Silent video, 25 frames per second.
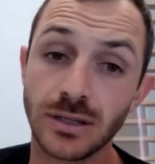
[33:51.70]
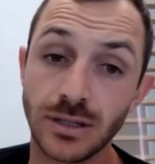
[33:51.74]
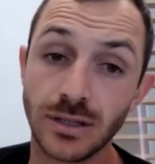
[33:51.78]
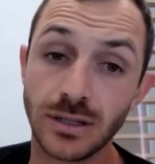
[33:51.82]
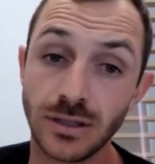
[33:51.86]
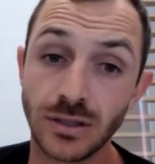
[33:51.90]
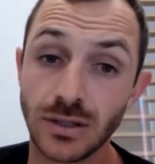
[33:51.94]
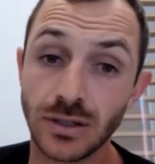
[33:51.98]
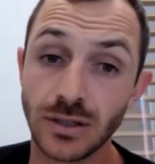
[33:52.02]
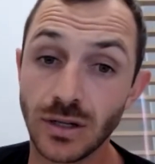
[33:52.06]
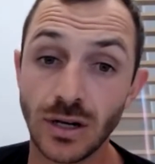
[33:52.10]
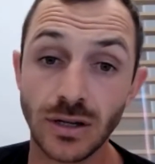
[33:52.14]

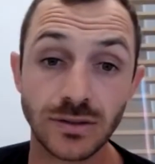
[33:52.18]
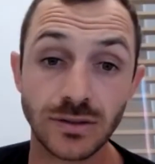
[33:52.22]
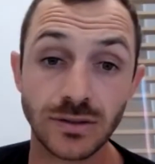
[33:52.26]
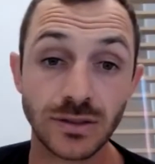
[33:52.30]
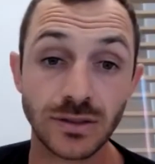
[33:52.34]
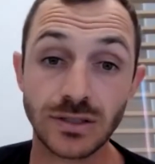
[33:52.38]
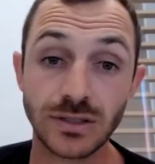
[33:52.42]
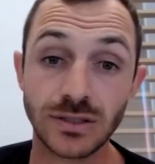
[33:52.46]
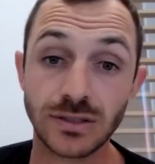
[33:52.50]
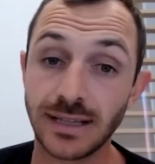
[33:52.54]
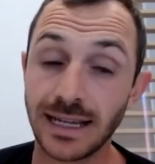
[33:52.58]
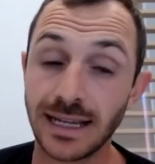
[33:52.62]
you could also
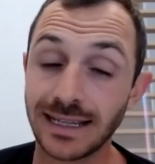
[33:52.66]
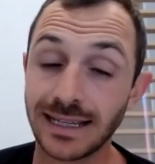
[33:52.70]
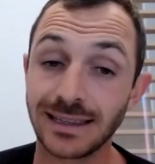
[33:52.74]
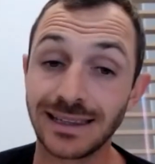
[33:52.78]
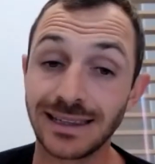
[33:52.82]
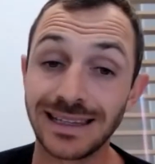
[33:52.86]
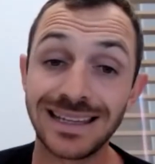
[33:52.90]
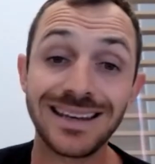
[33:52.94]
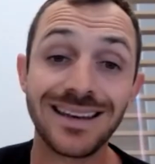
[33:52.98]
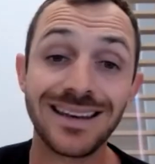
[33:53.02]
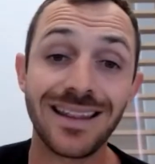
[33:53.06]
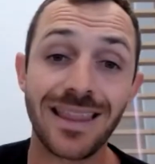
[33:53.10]
just like
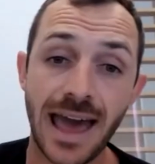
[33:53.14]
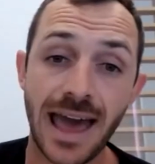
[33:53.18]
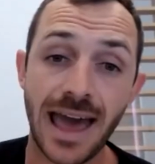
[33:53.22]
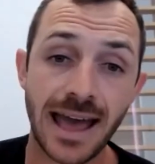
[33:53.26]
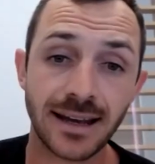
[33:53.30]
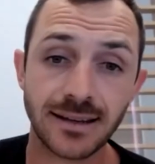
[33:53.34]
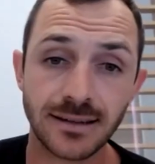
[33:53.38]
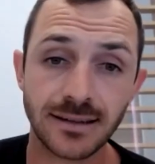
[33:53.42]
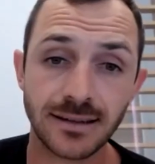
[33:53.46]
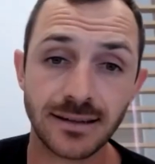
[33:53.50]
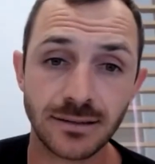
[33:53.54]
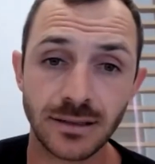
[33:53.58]
lend
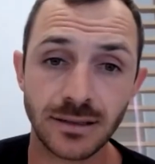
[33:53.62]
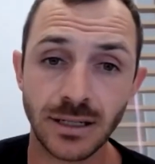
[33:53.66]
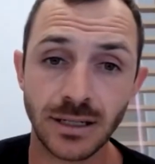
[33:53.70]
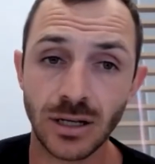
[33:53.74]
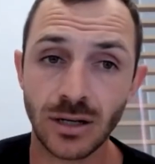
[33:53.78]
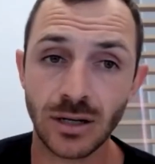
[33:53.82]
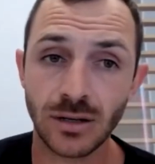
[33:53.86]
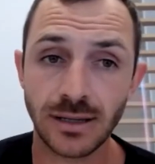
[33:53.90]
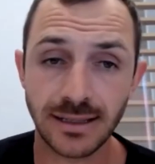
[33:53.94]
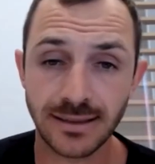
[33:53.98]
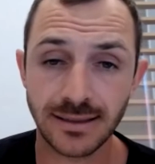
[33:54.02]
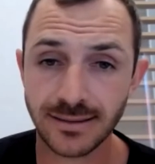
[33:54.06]
that.
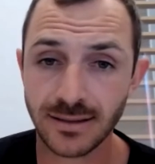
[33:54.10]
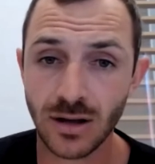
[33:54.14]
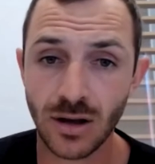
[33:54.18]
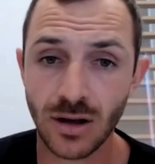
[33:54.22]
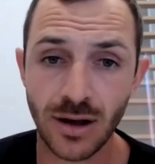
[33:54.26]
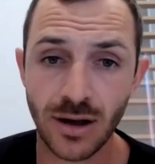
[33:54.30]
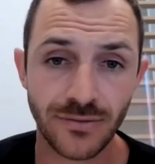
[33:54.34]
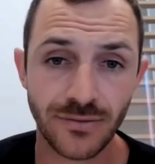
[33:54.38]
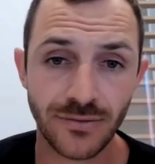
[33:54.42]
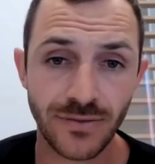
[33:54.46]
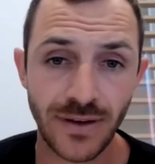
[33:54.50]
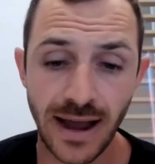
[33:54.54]
Let's
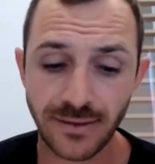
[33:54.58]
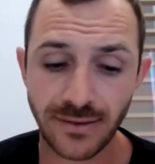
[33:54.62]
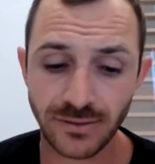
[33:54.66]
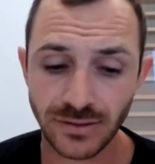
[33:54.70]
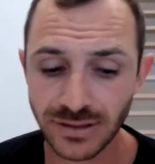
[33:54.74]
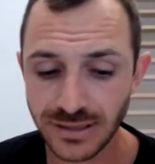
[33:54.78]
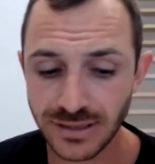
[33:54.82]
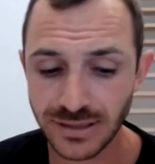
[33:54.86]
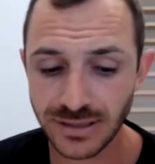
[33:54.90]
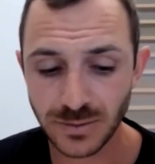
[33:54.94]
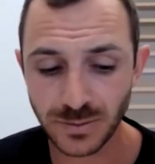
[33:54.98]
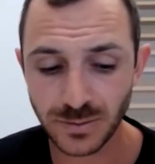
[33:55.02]
call it 5 or
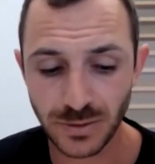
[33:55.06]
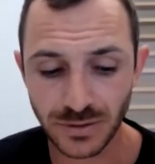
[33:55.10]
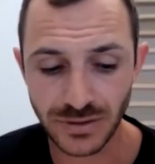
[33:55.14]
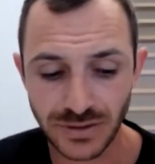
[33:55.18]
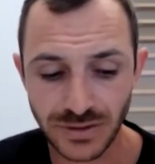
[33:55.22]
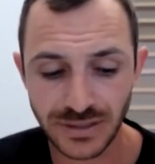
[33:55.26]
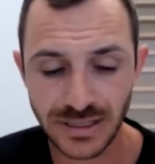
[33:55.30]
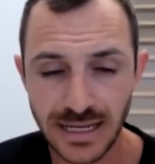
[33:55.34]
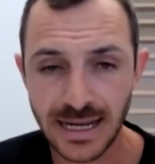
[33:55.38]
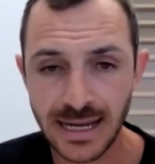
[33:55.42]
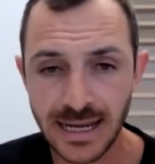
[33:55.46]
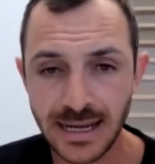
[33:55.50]

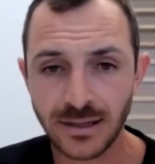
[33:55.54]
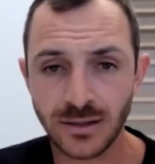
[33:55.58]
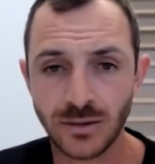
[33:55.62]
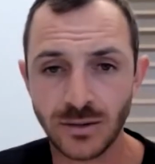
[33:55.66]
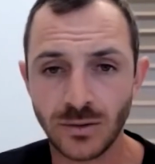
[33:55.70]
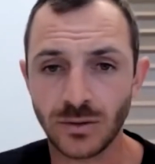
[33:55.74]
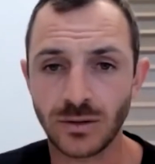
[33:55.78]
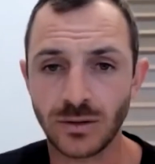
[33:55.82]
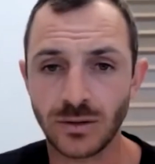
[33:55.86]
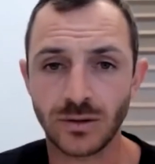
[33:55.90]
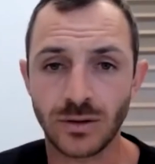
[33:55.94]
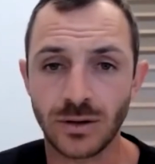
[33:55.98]
6%
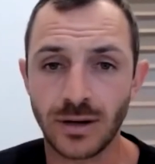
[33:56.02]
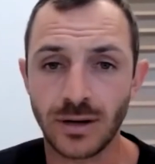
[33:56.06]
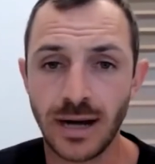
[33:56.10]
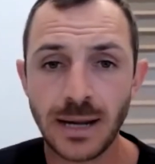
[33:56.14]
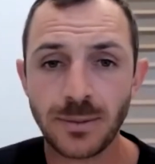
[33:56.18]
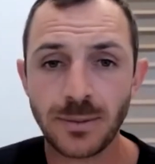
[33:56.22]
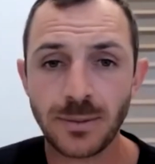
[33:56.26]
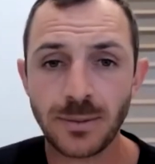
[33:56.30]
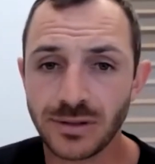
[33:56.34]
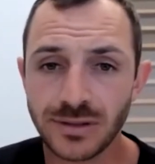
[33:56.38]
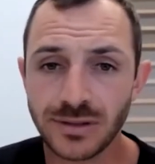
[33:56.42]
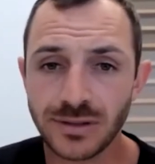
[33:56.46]
or
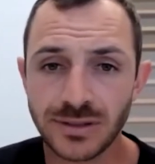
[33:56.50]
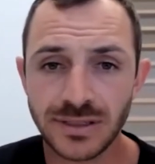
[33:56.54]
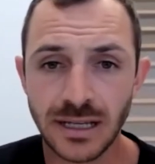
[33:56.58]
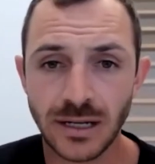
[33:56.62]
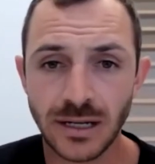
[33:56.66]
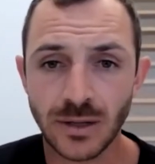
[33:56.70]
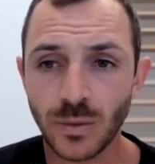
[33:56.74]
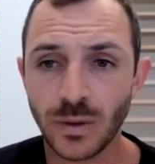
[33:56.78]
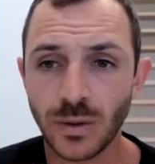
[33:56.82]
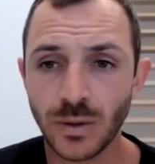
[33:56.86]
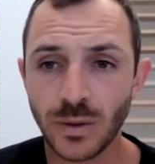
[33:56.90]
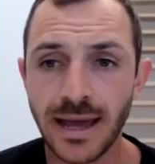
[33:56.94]
8%
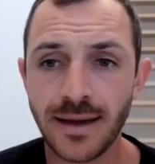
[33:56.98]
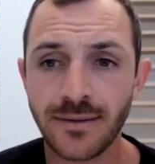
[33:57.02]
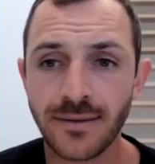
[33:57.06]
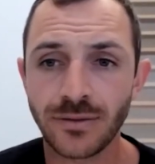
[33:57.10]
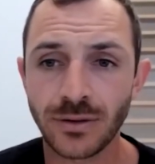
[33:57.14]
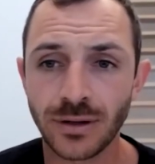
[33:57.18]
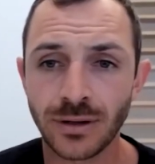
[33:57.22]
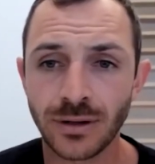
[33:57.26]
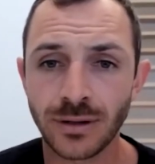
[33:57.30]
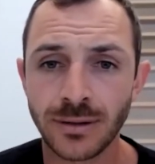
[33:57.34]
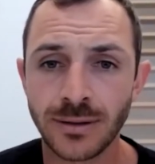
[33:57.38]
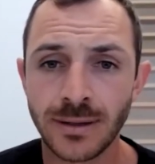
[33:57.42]
or
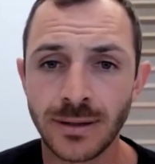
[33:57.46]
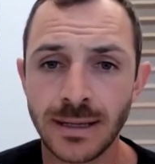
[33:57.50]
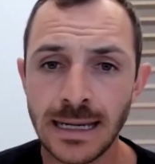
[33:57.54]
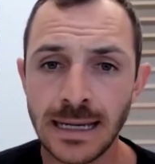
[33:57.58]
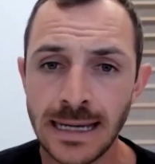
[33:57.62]
whatever.